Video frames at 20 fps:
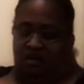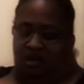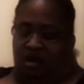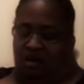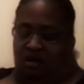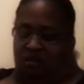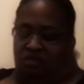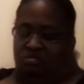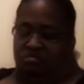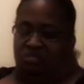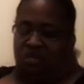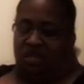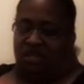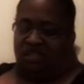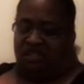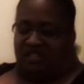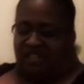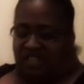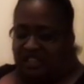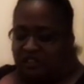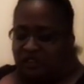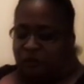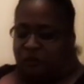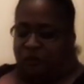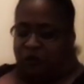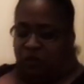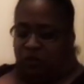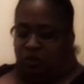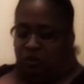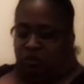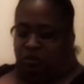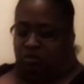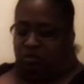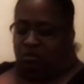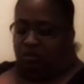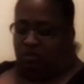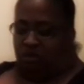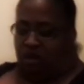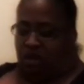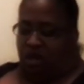You know, a
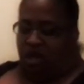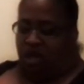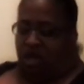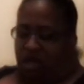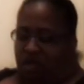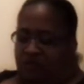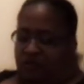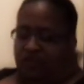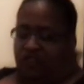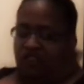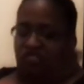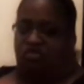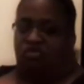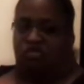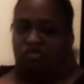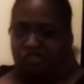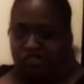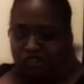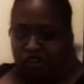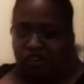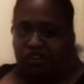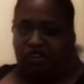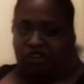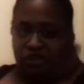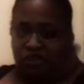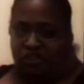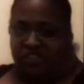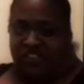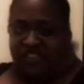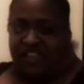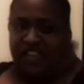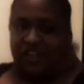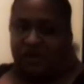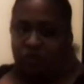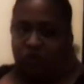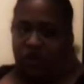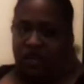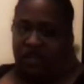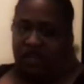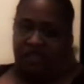teaspoon that you stir your
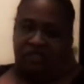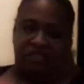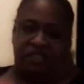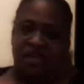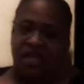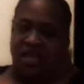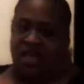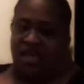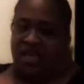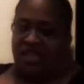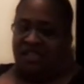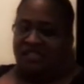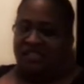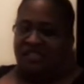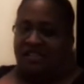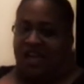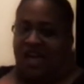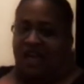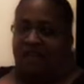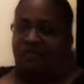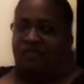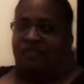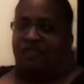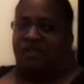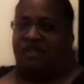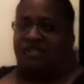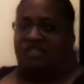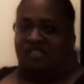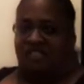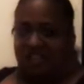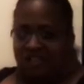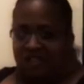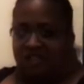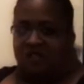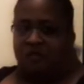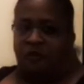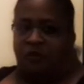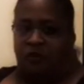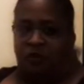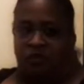tea with is not the
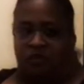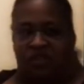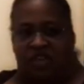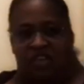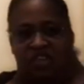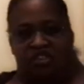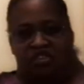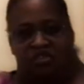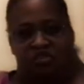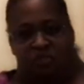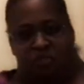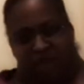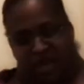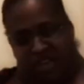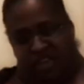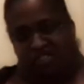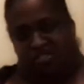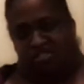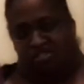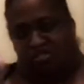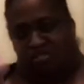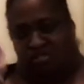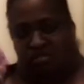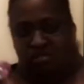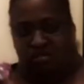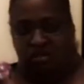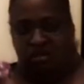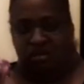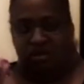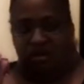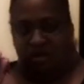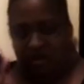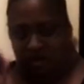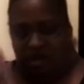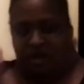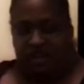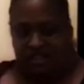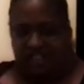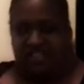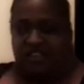teaspoon that you measure
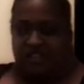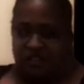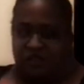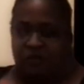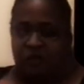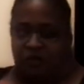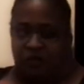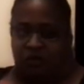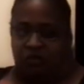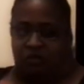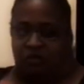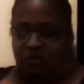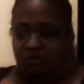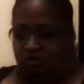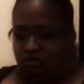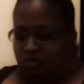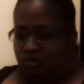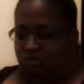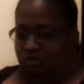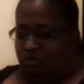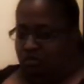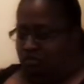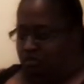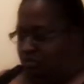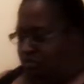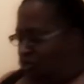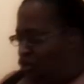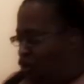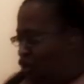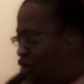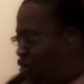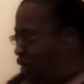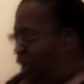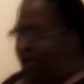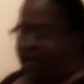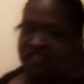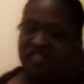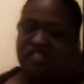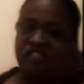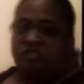a teaspoon, you know,
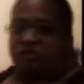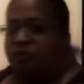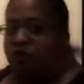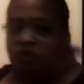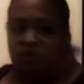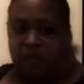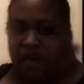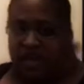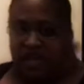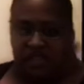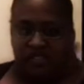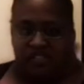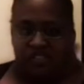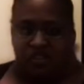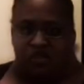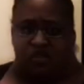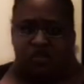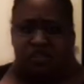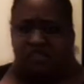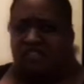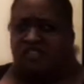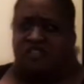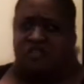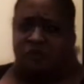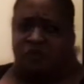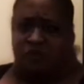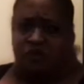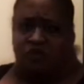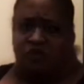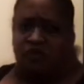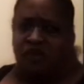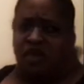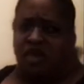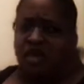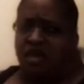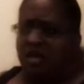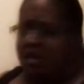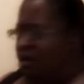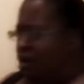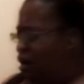like a teaspoon of baking soda, a teaspoon
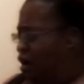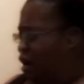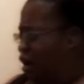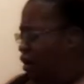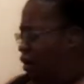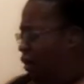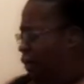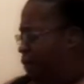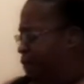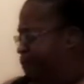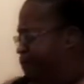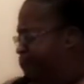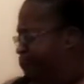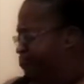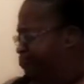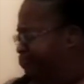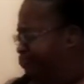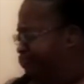of um,